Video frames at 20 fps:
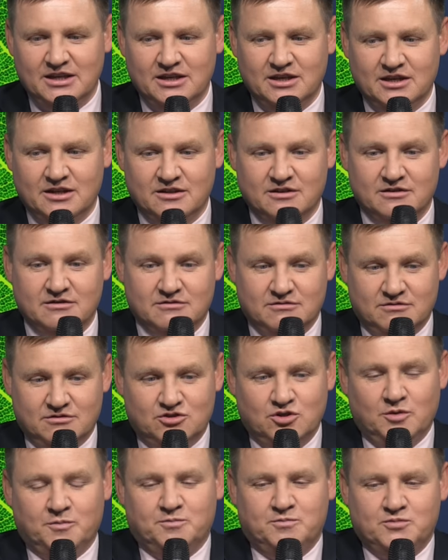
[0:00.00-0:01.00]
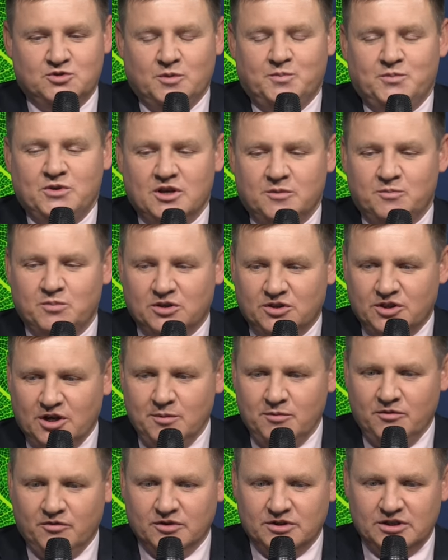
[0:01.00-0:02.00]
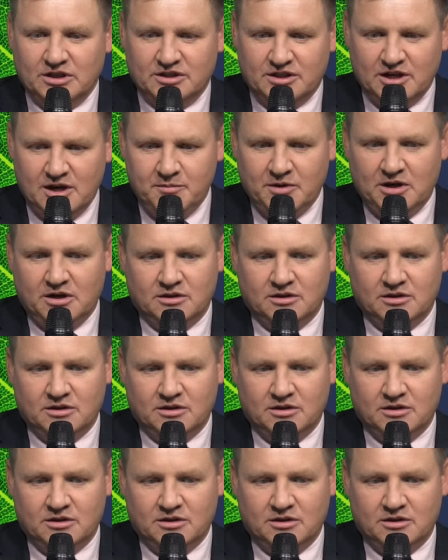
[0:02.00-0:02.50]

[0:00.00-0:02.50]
We know that Slavutich has a number of green businesses,